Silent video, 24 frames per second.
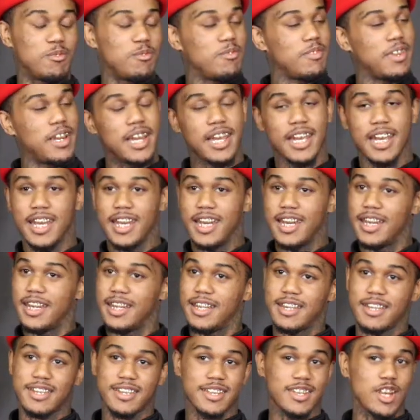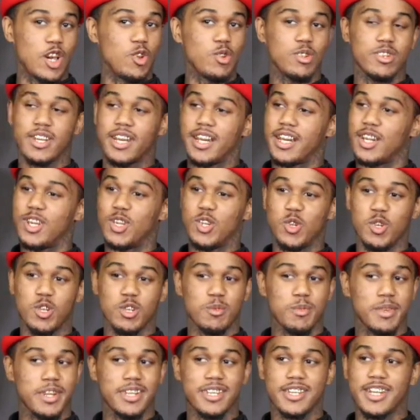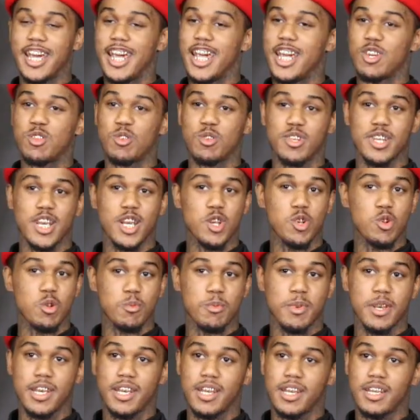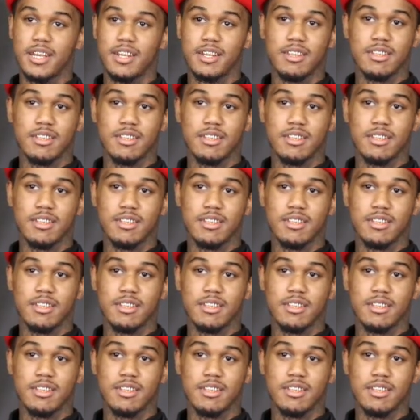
Man, it's so St. Louis, man. It's dangerous out here, man.